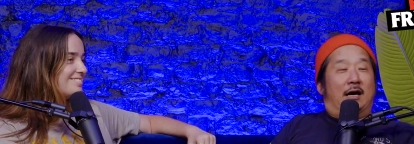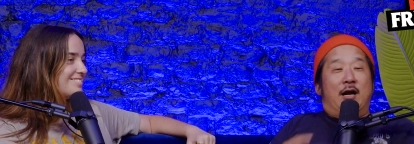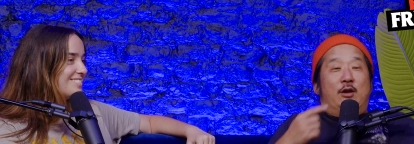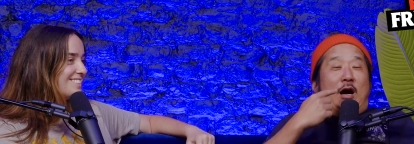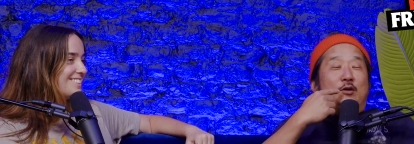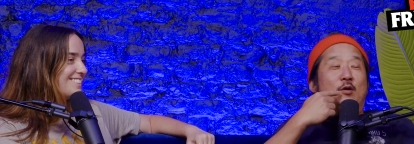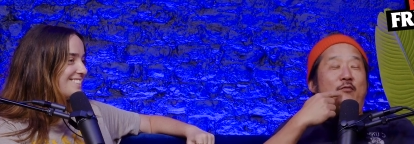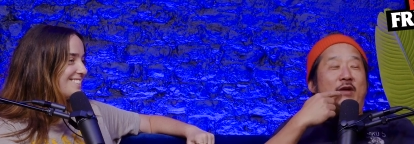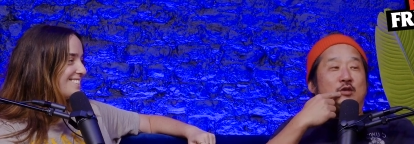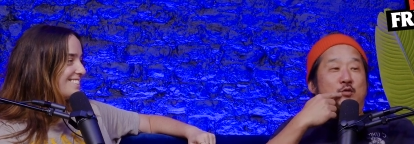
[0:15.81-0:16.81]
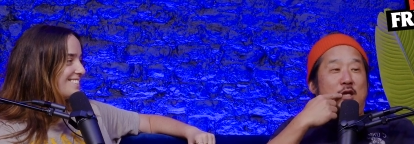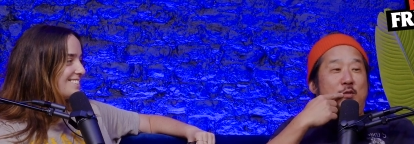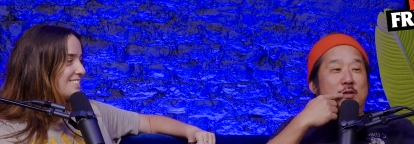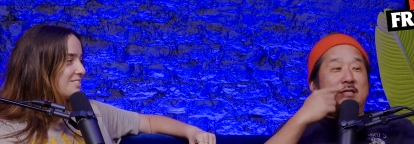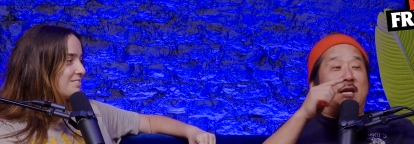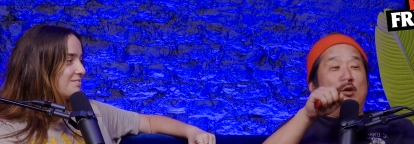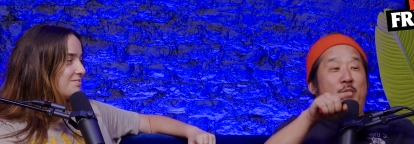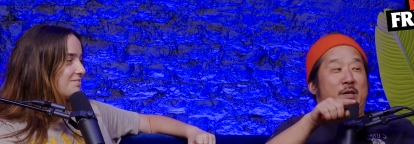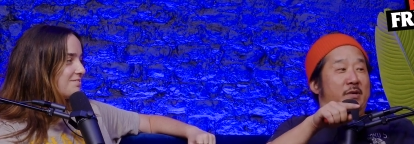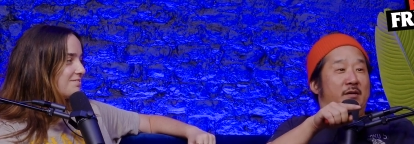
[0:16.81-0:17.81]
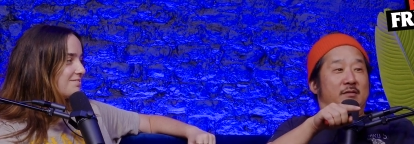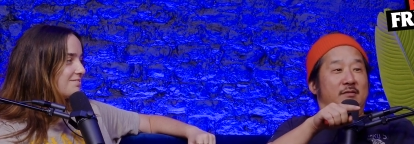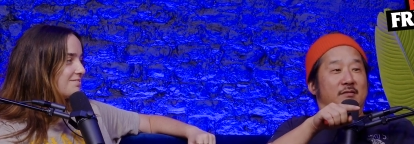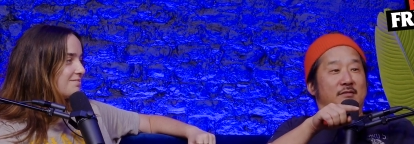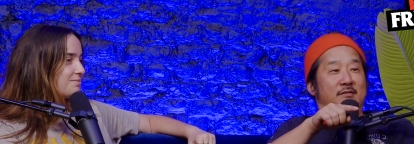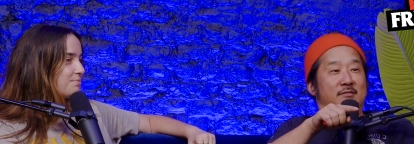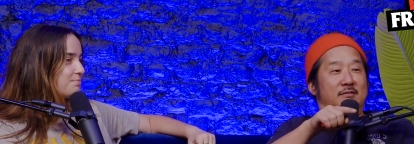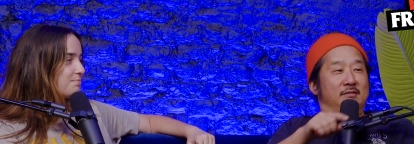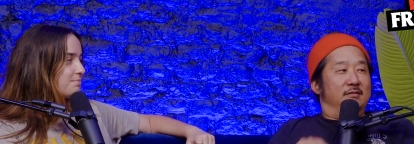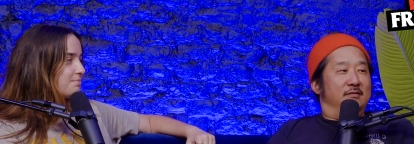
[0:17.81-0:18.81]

Speaker 1: Uh, the Uh, you know, I'll do a ventriloquist thing and you'll beep it, okay. right?